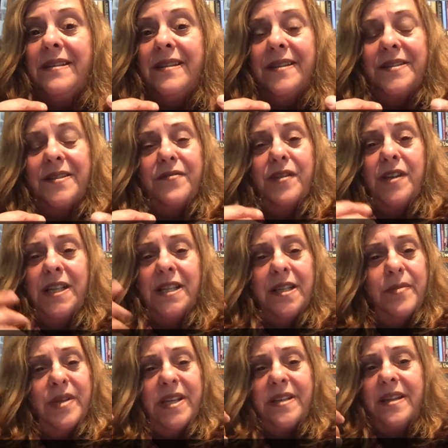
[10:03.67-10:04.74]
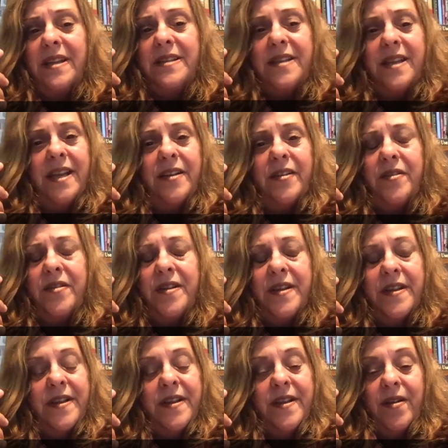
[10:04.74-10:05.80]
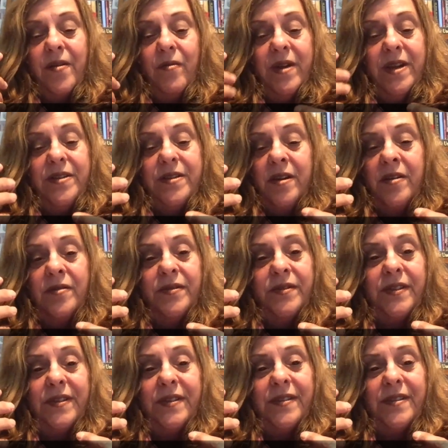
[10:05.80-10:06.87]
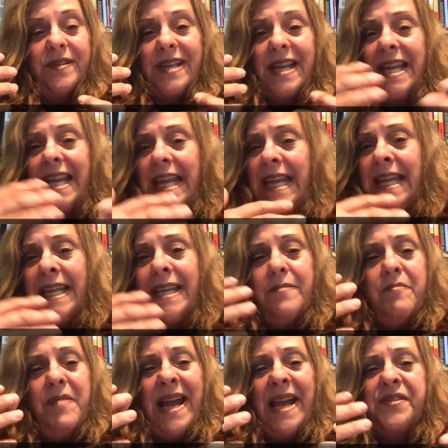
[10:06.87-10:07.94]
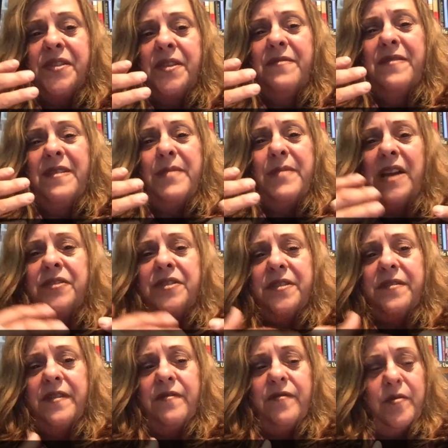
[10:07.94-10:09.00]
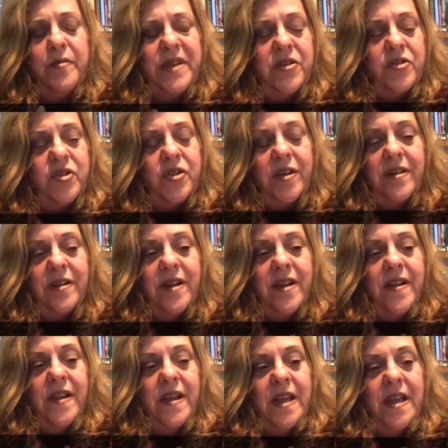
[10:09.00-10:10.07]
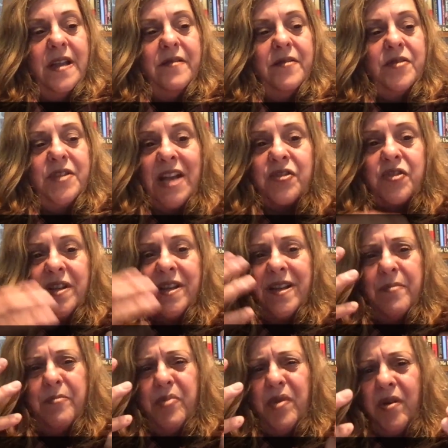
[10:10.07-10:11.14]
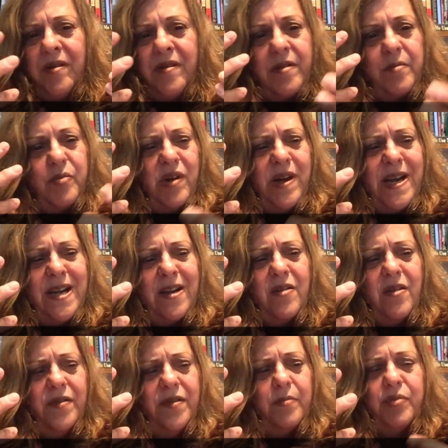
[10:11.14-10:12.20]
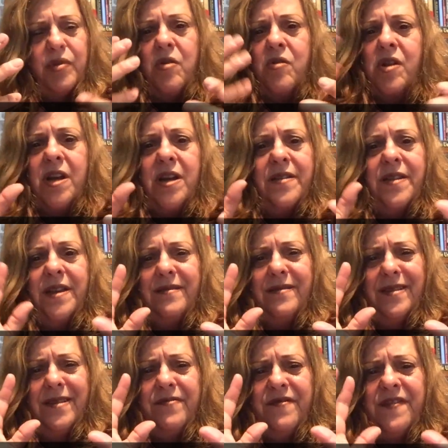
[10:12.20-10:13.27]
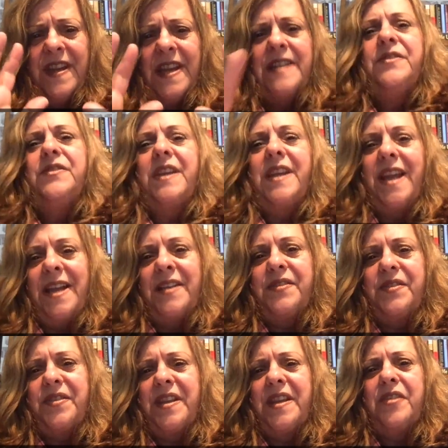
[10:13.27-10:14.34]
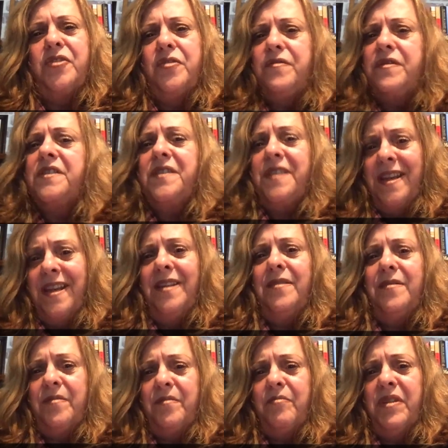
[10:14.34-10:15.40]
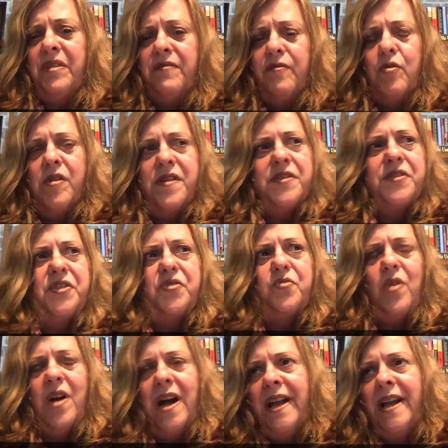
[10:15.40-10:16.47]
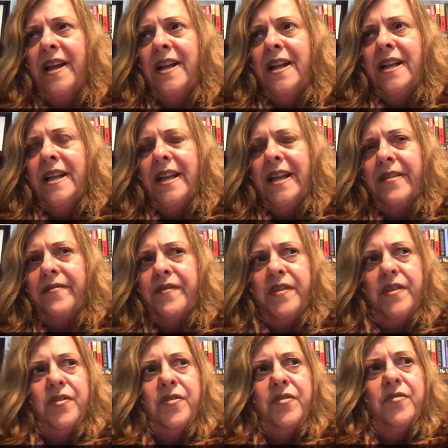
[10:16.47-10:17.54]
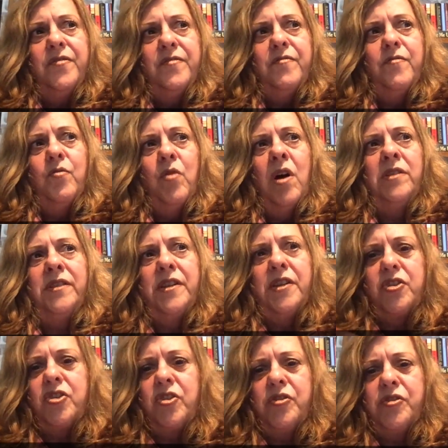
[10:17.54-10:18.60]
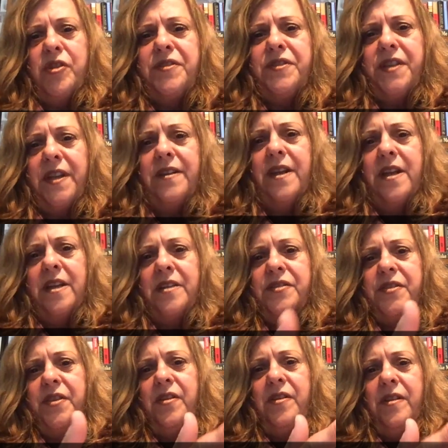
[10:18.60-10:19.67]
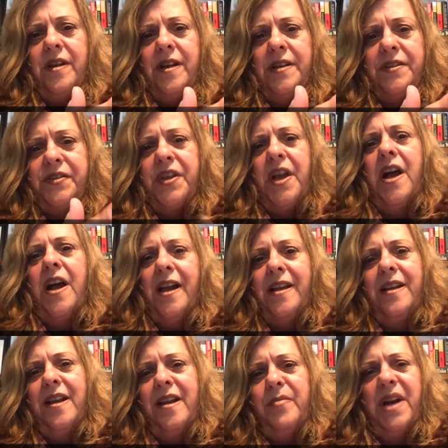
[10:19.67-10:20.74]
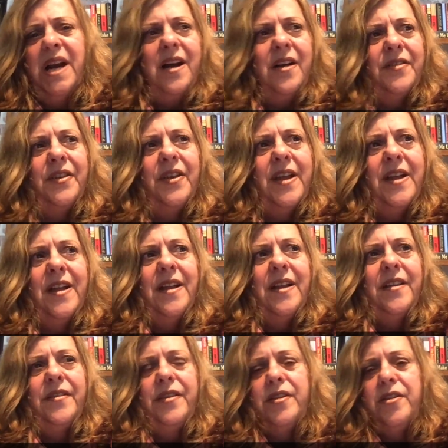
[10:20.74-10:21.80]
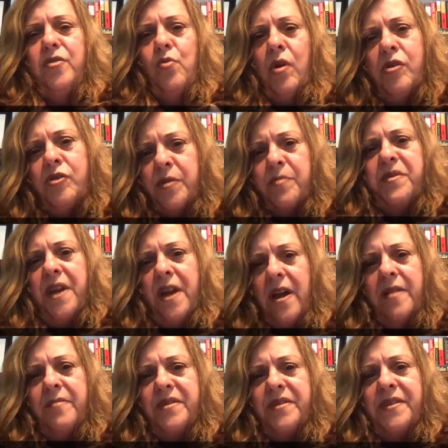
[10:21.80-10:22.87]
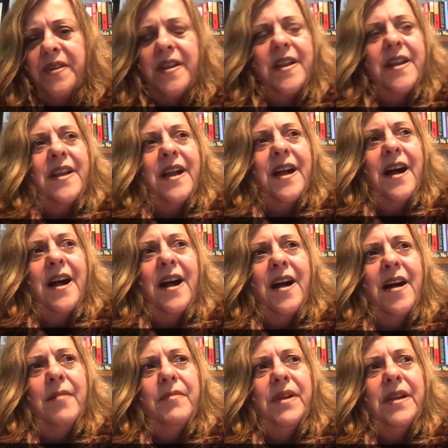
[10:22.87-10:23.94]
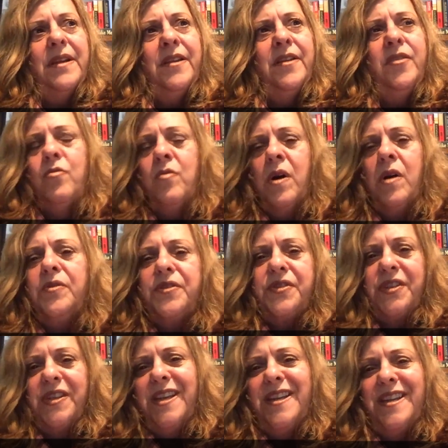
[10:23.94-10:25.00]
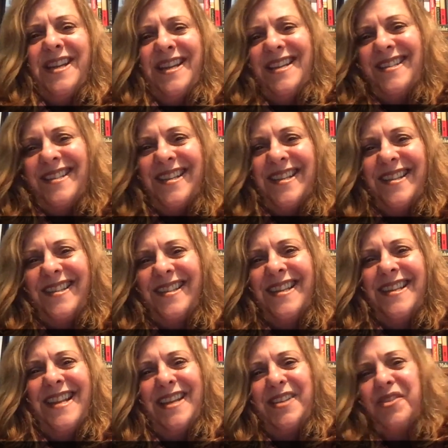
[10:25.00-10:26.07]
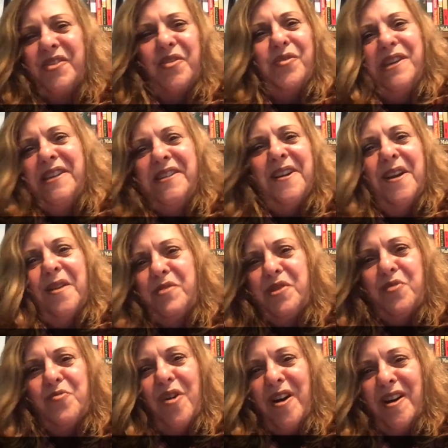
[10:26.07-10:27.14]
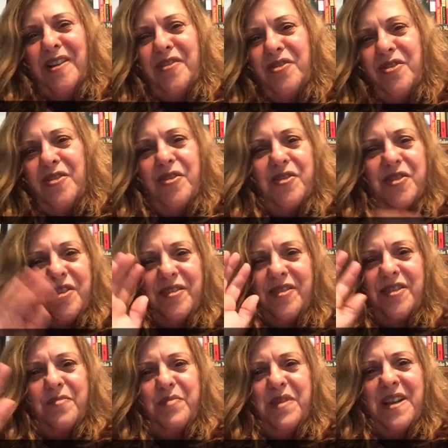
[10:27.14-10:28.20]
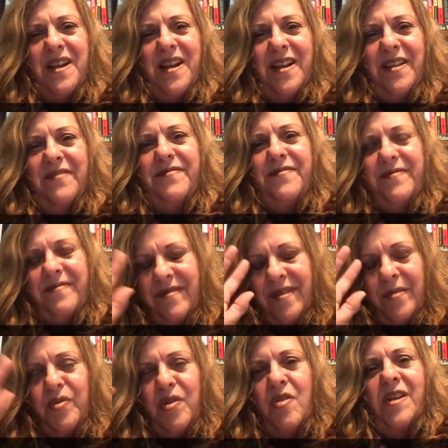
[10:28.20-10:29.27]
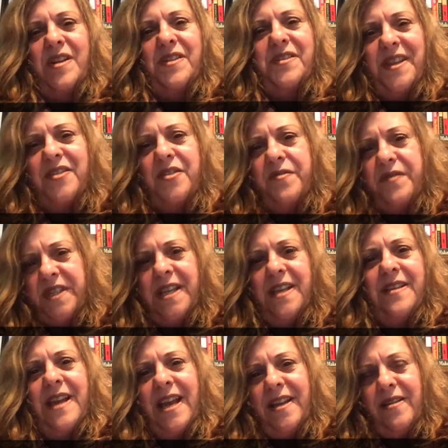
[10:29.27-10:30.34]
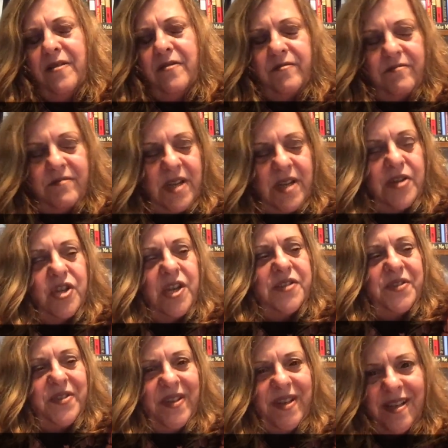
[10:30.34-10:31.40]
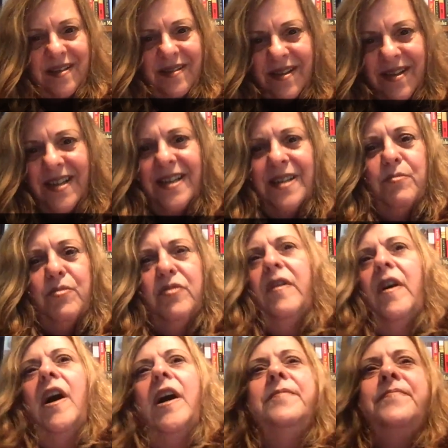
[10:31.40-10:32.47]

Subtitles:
It's a very limited container. We don't take in massive amounts of information. There's actually a part of the brain called the broca that defends against things you've seen before. This is why if you walked into church on Sunday and saw a sign about the new worship times, you won't see it the next 3 times you walk in church. It'd just be kind of, the broca says, you've seen that, you've digested it, move on.